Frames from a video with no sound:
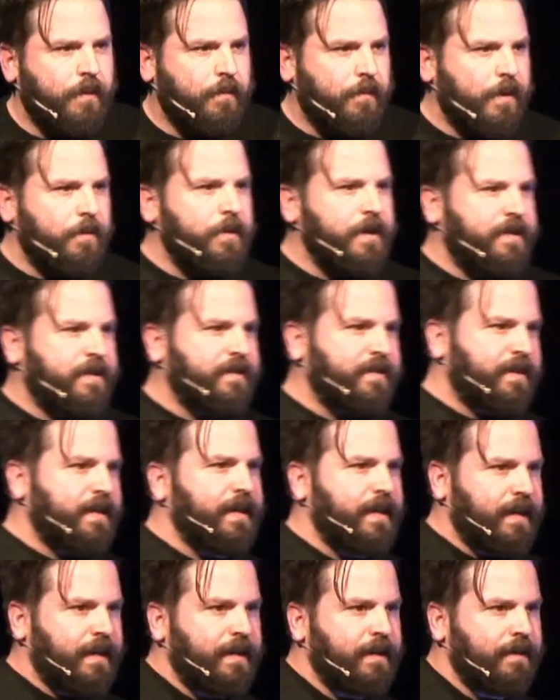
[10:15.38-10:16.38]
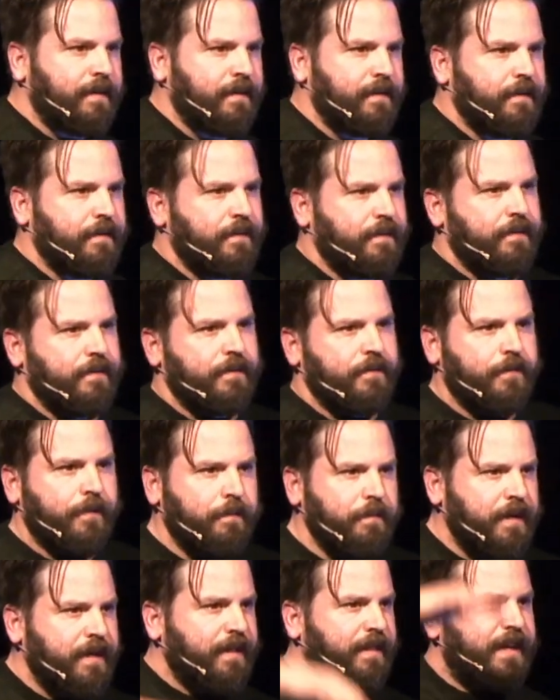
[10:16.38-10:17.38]
But what we see
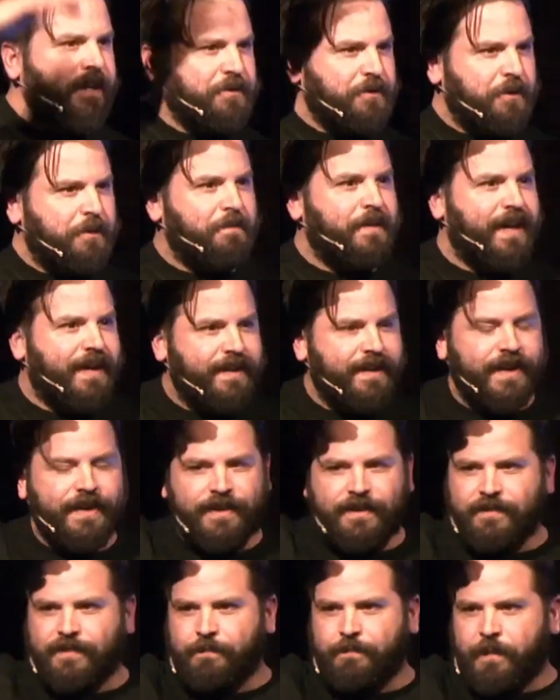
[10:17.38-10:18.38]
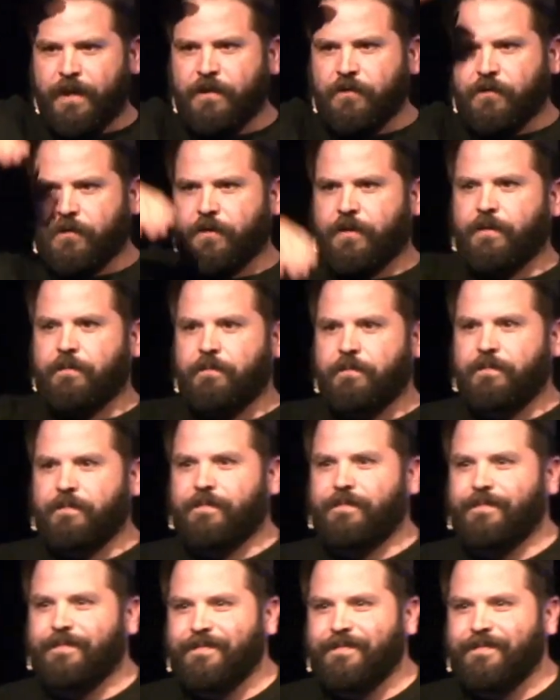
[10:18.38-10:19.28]
from the electromagnetic spectrum